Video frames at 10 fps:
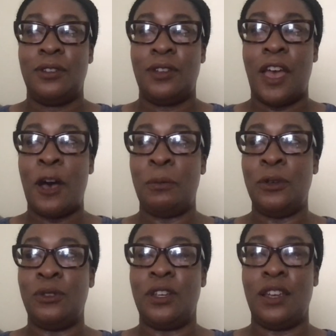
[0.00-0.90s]
how
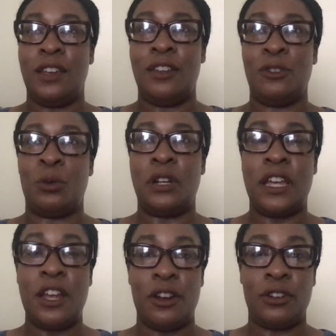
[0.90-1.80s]
music is, or the
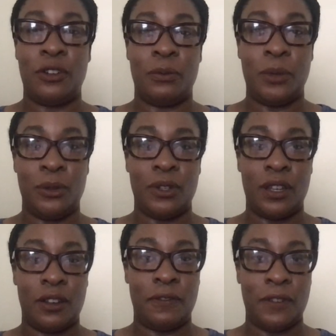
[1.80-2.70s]
character of music
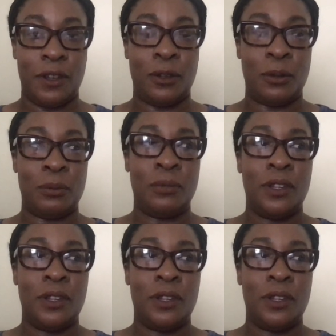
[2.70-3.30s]
in the film.